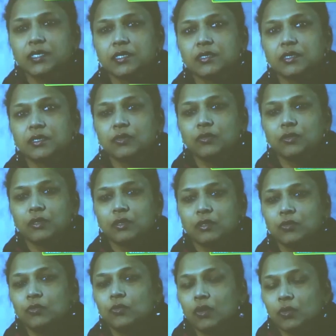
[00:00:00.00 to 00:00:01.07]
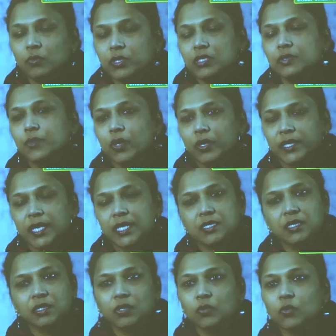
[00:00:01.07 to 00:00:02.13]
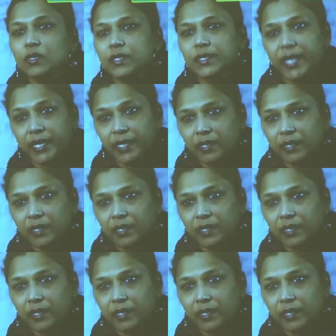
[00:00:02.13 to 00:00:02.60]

that you always broadcast in the local